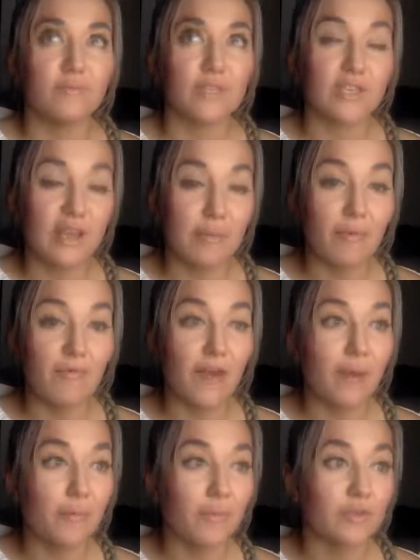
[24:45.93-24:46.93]
some of
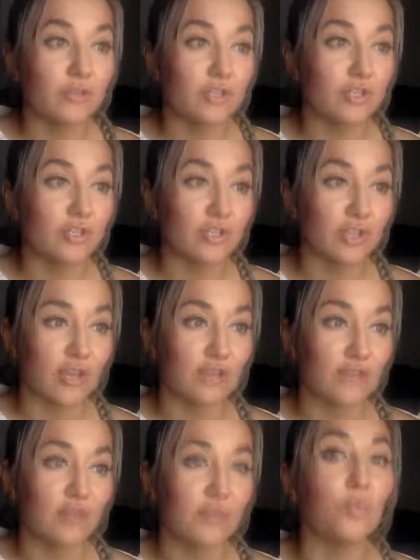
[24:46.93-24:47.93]
them and just stay
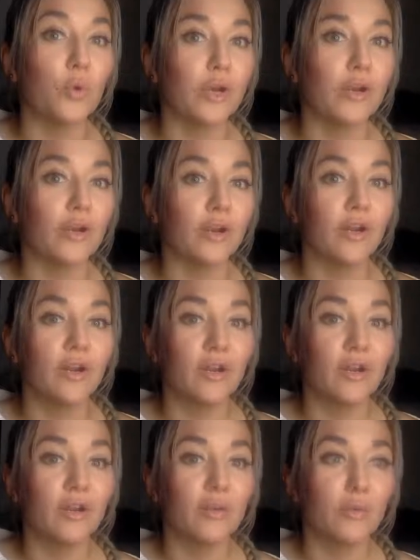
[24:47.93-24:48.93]
somewhere
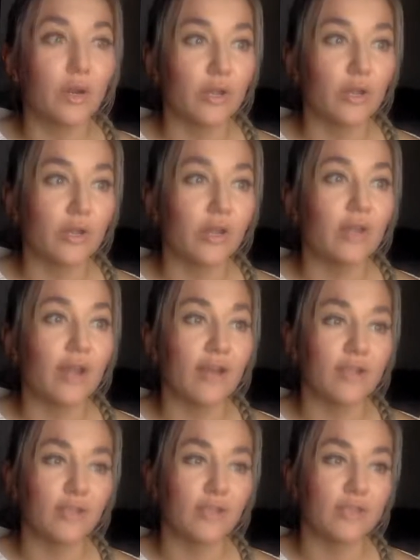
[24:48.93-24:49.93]
where you can
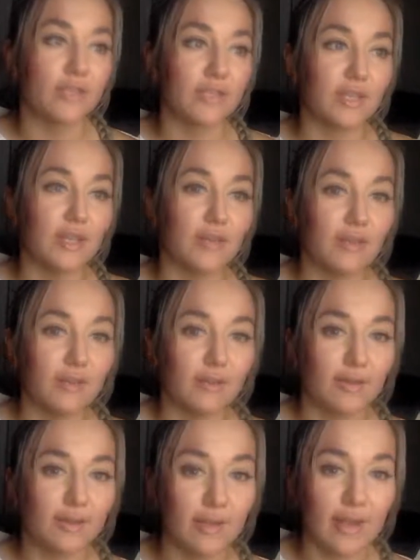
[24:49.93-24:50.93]
actually stay
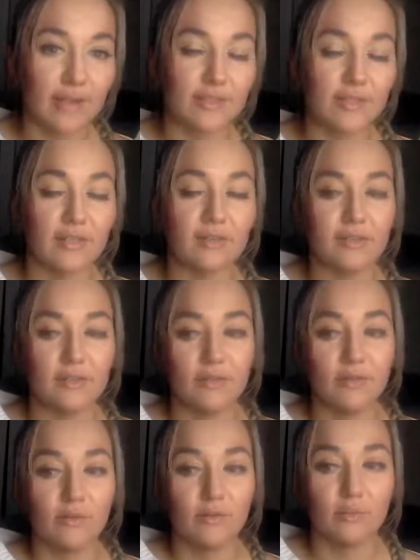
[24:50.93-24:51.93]
connected
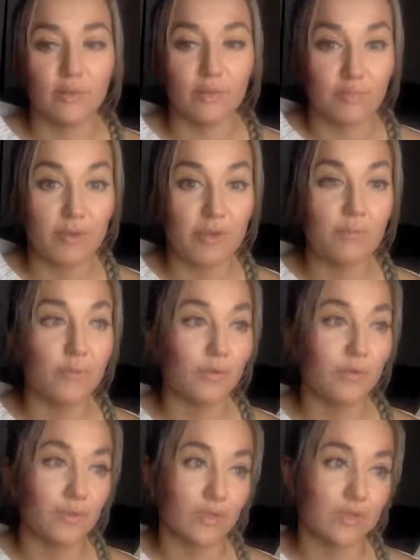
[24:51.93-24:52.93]
with the people you
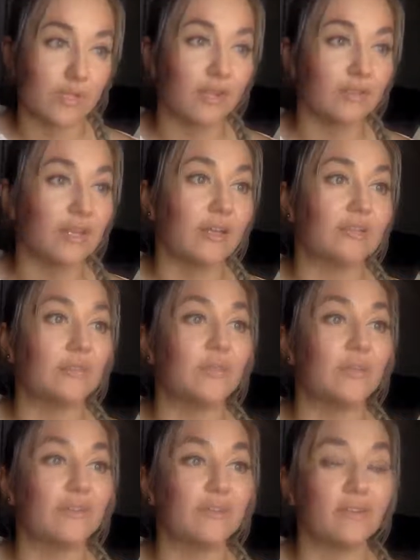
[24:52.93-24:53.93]
want to stay connected
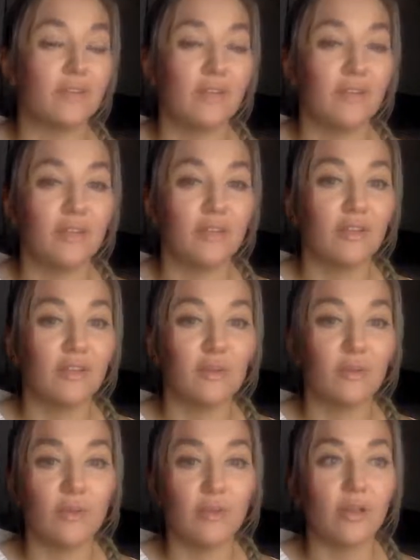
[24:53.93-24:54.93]
with.
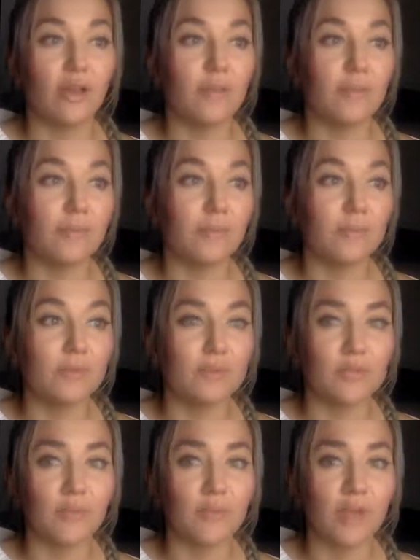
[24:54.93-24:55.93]
A lot of people would
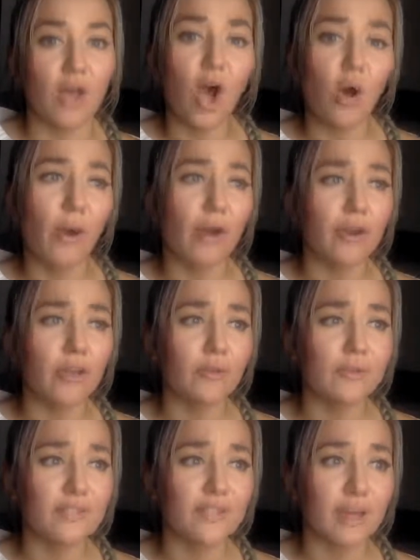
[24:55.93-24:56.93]
tell me, "Oh, are you on
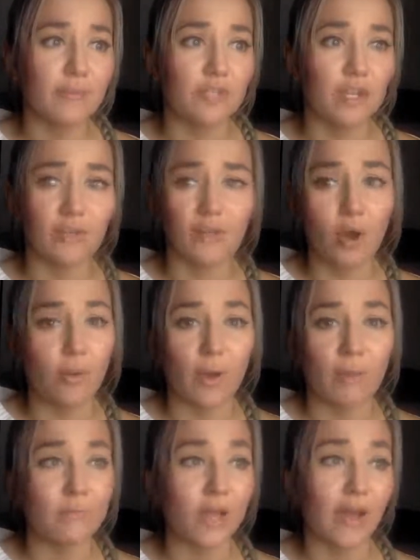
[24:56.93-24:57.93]
Snapchat?" No,
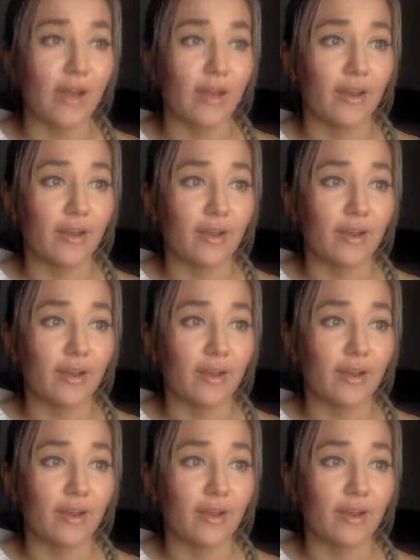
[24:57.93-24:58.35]
I'm not.